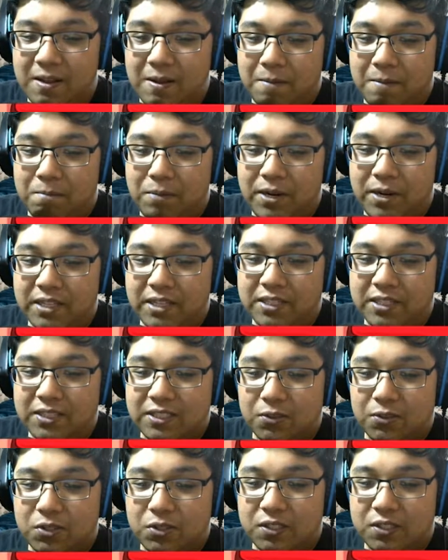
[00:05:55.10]
But it's
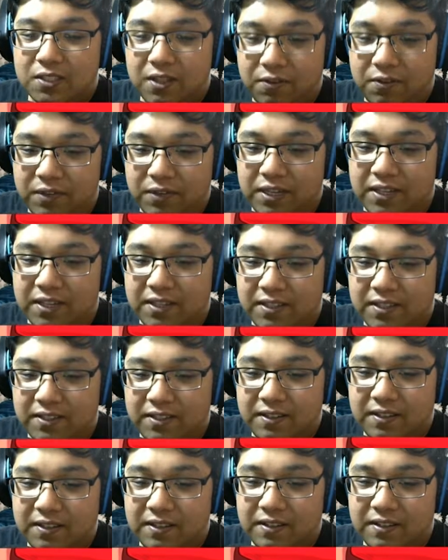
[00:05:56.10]
so stuffy.
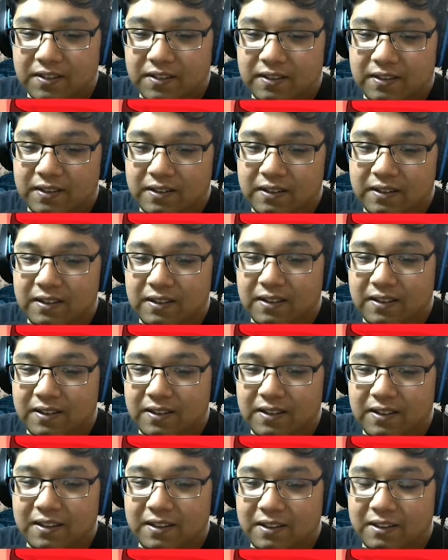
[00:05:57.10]

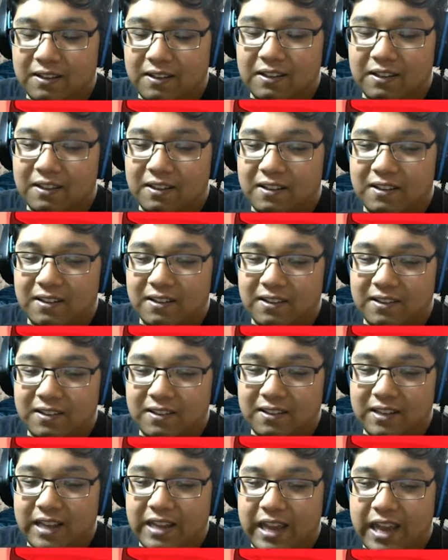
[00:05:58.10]

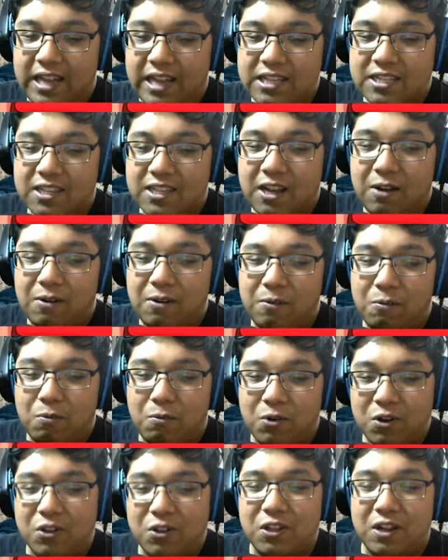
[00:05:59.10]
It's not
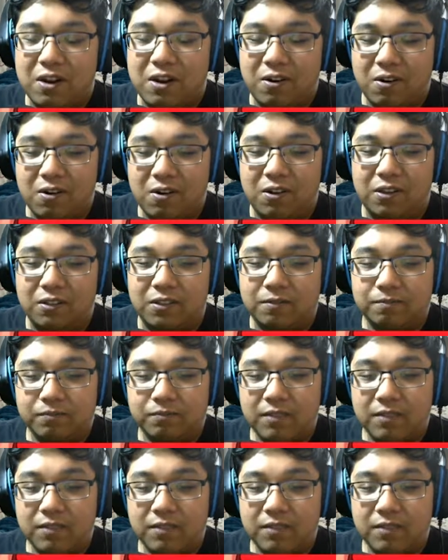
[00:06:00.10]
worth it at all.